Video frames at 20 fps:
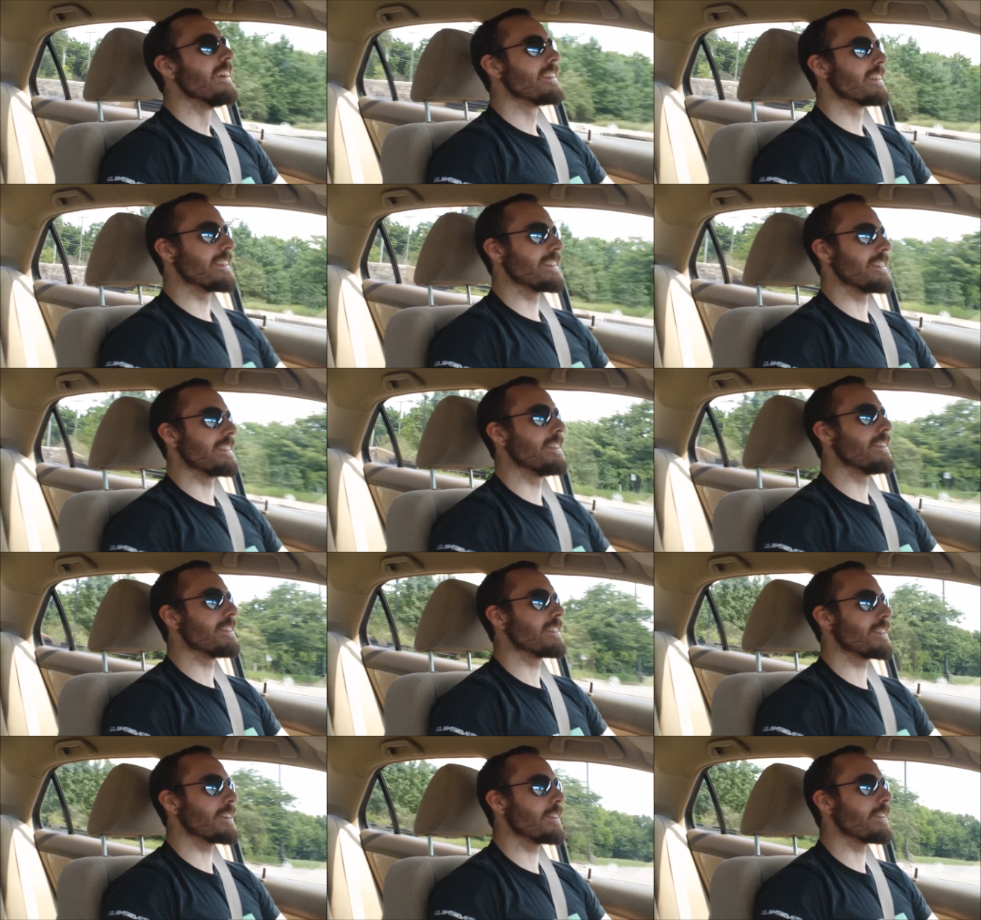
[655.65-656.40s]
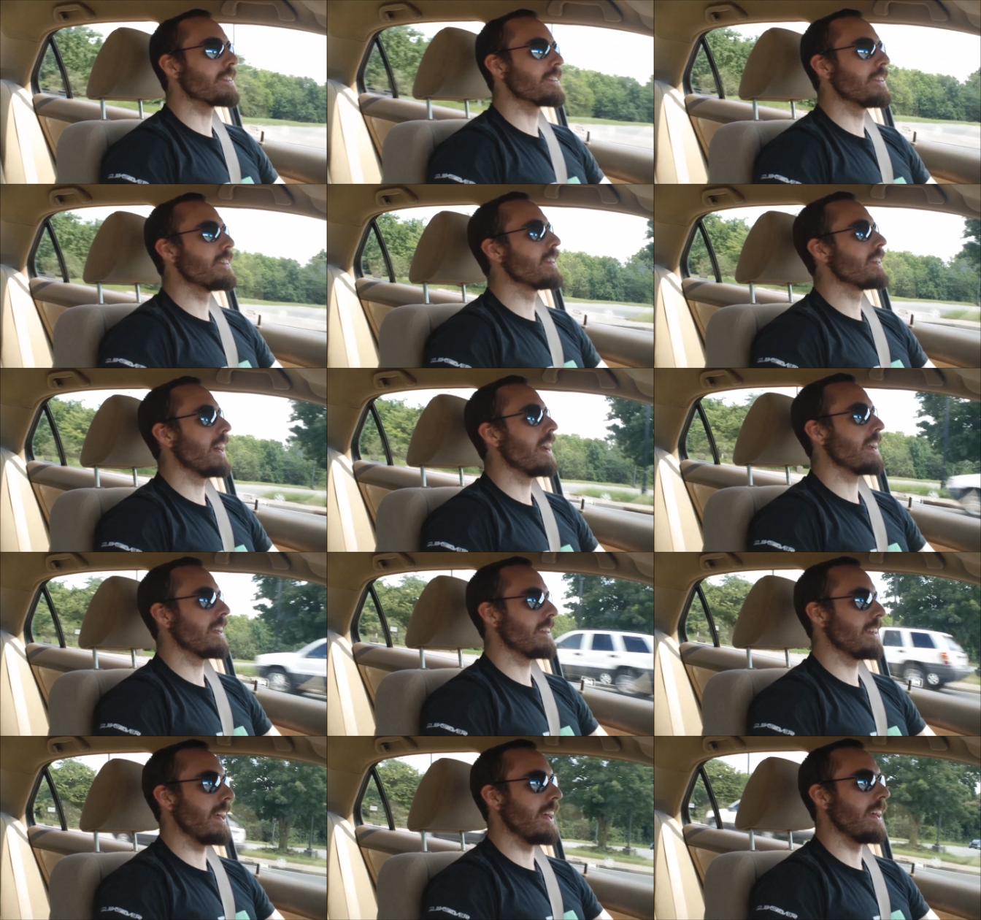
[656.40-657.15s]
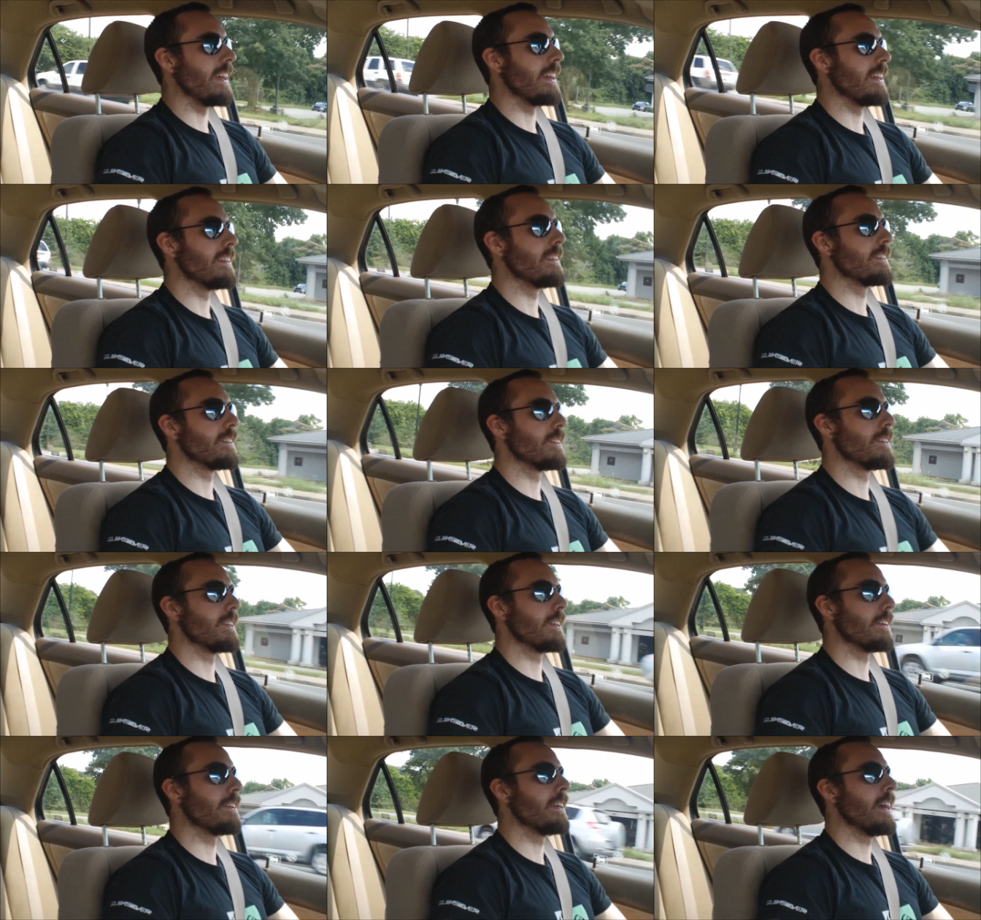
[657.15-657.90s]
Just do do leg day and
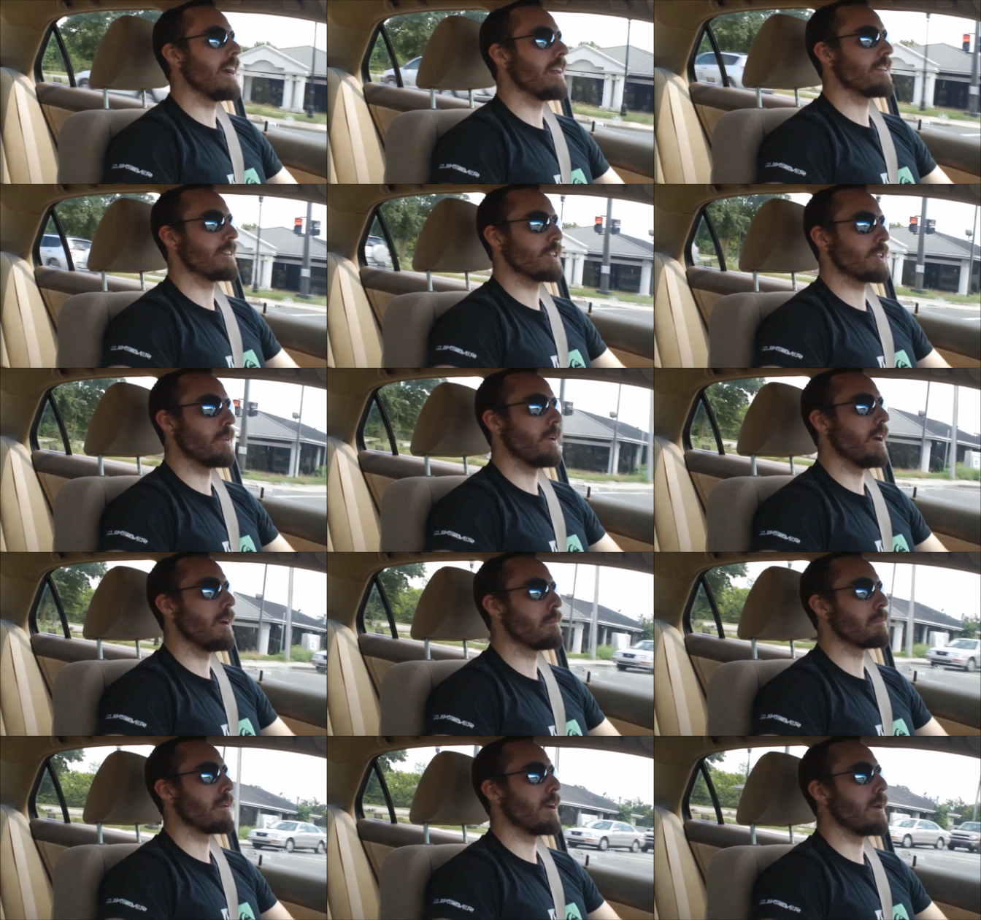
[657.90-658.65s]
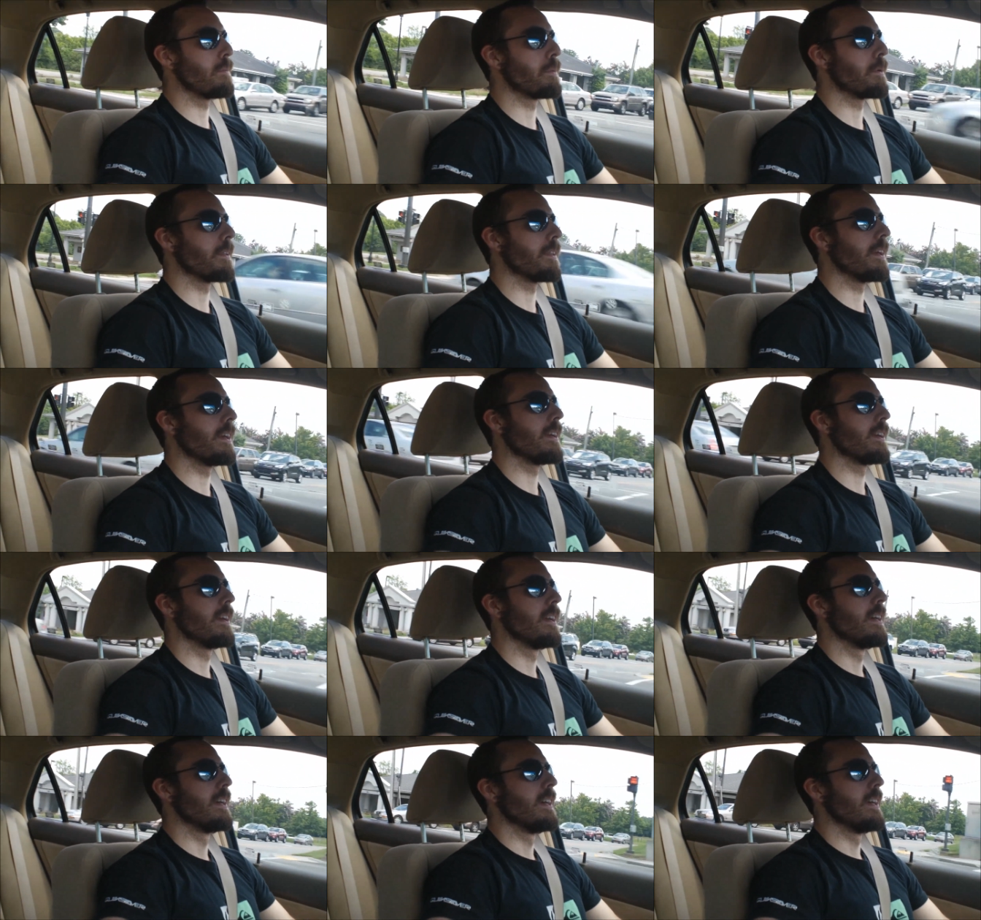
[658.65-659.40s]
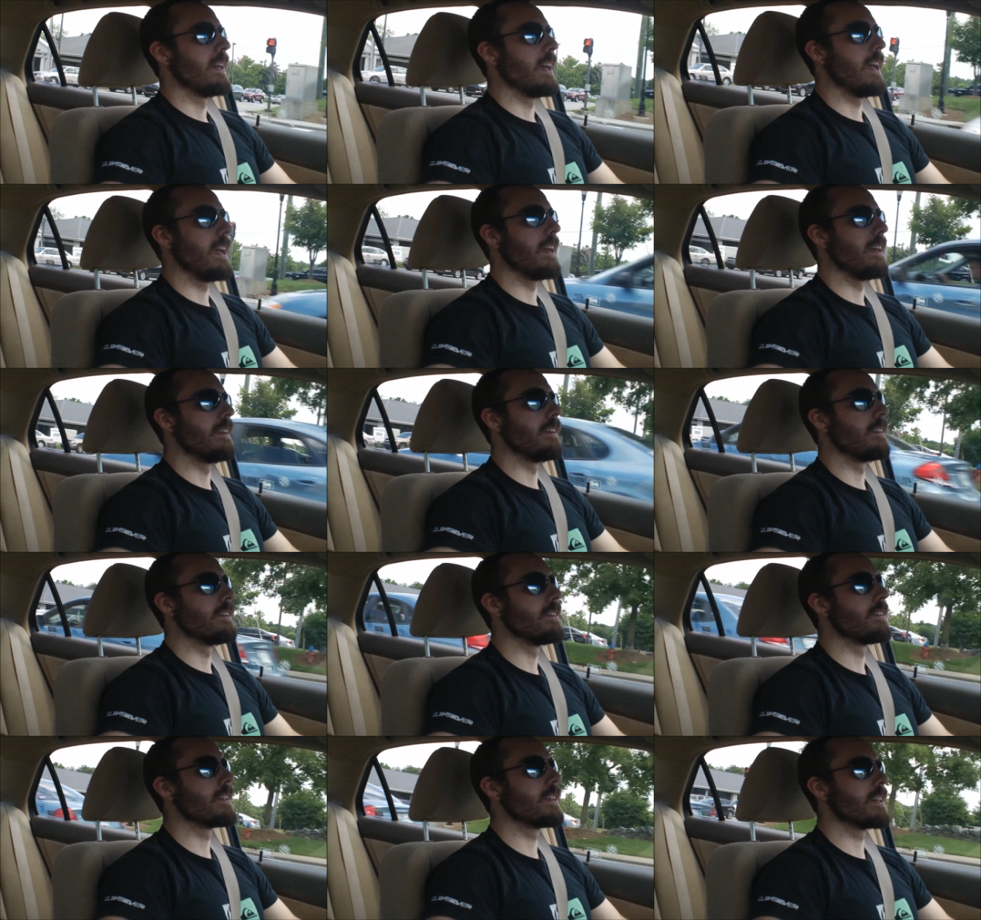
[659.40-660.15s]
do learn how to squat properly
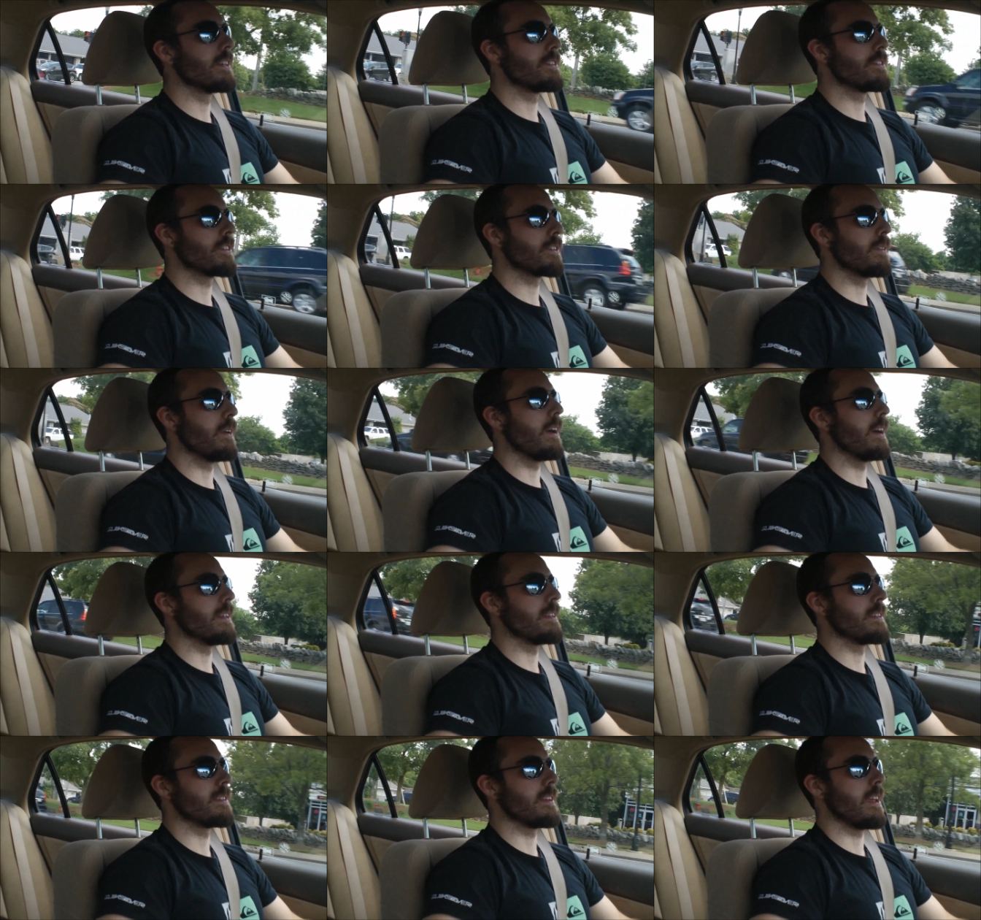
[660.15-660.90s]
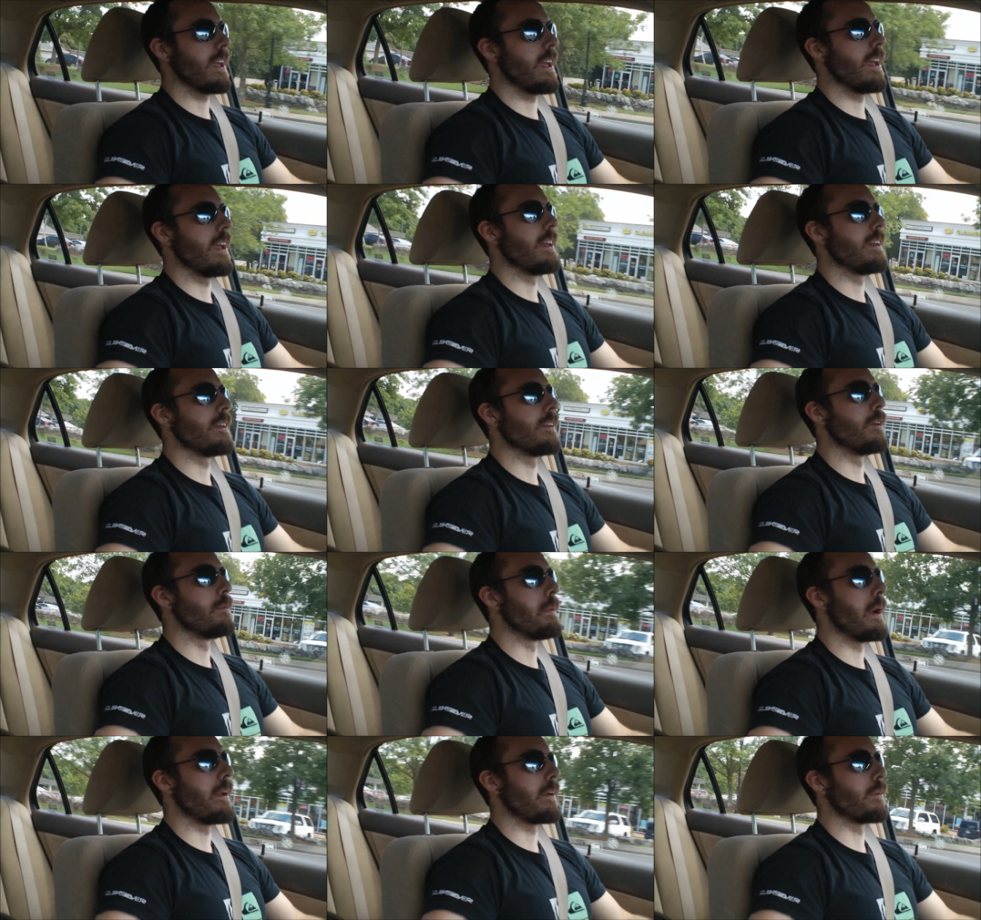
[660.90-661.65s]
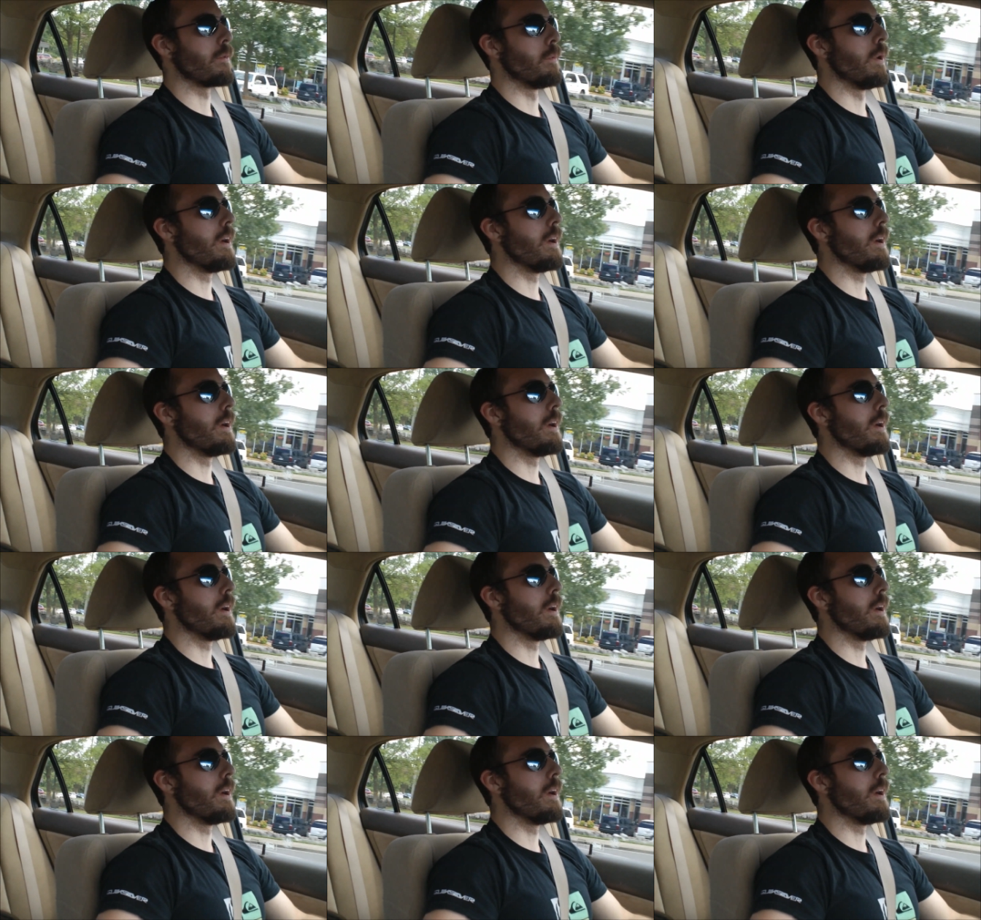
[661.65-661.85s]
and do good squats and no matter